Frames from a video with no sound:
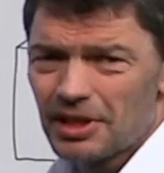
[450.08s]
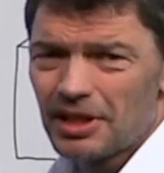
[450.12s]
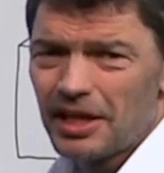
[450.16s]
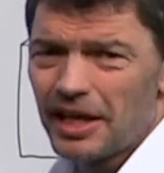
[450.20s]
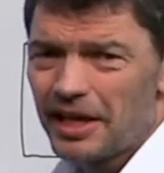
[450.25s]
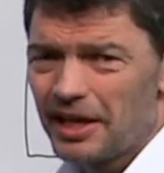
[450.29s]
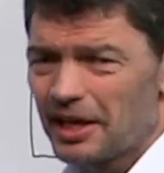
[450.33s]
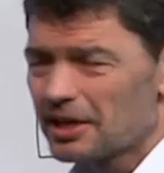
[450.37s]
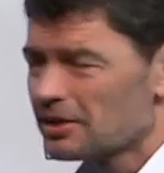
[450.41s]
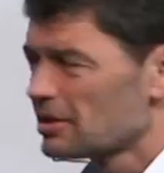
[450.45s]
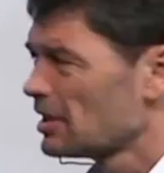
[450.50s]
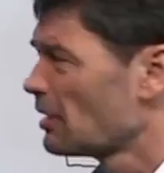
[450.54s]

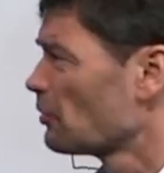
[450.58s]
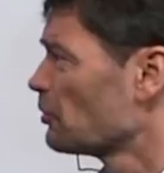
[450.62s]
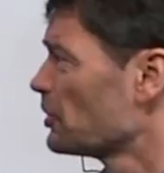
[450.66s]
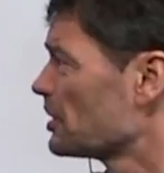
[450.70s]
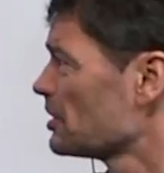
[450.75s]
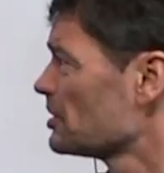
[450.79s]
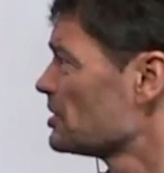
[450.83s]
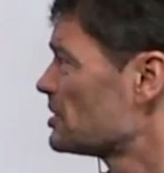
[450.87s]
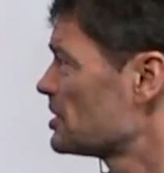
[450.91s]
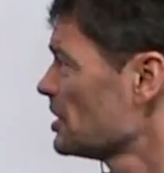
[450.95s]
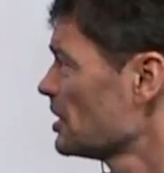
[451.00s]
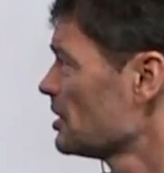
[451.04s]
layer that we
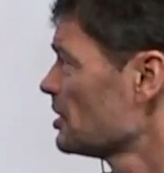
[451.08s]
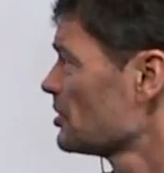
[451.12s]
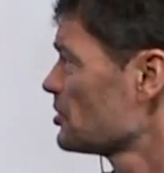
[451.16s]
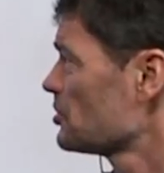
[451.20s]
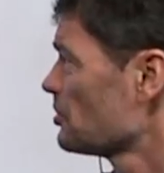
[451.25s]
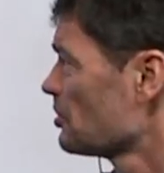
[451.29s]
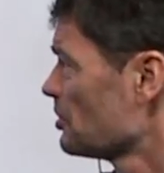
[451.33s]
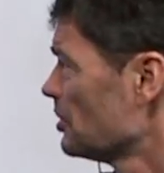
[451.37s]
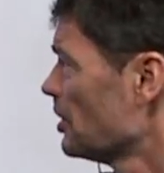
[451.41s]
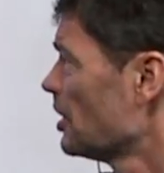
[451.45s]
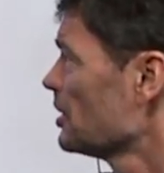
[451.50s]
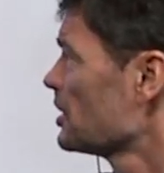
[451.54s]
consider
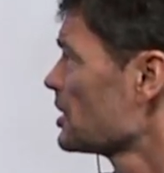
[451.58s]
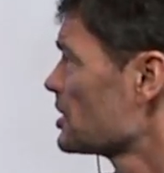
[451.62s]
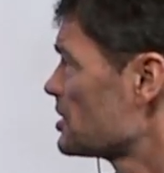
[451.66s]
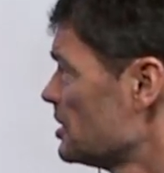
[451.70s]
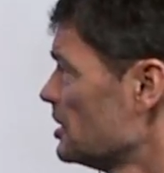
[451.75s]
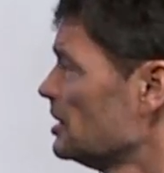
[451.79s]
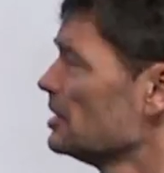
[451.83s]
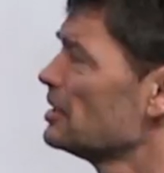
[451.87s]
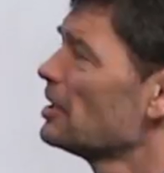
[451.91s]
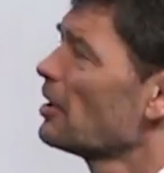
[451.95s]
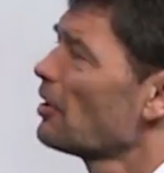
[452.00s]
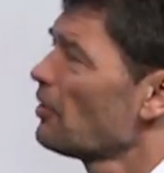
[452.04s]
should not
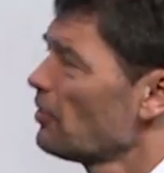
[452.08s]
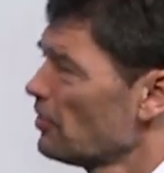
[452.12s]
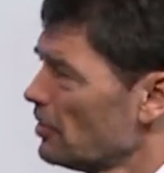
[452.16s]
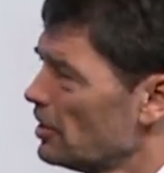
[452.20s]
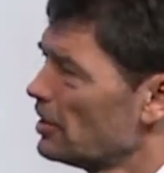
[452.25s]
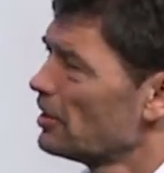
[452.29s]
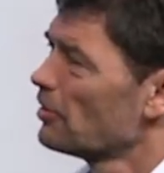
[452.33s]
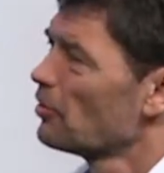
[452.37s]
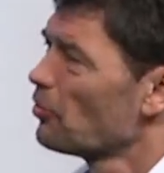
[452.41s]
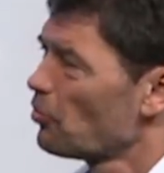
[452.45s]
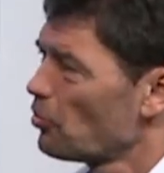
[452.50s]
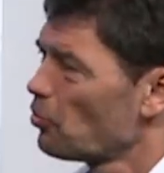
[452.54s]
exceed
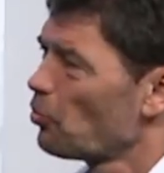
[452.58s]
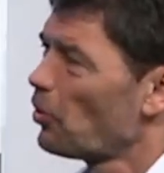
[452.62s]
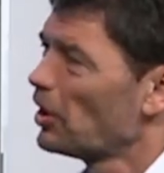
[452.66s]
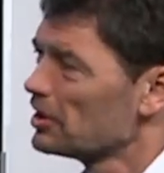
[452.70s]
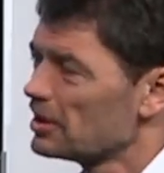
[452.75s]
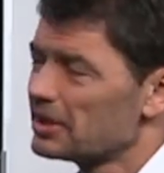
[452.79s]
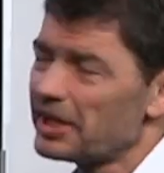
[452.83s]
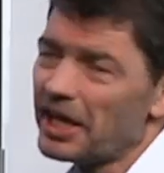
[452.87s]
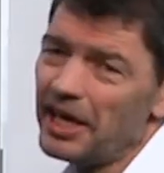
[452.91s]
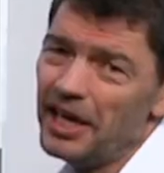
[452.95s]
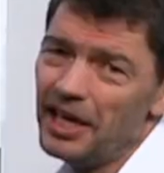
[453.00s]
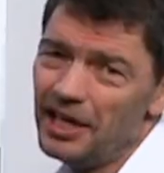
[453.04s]

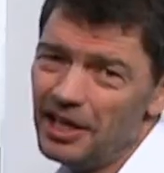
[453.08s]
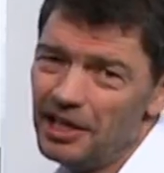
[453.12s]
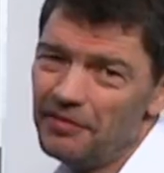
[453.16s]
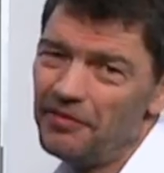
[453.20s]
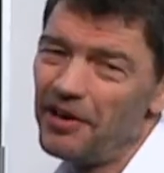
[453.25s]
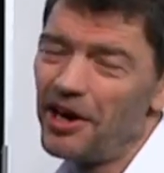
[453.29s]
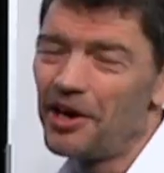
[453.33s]
1 daily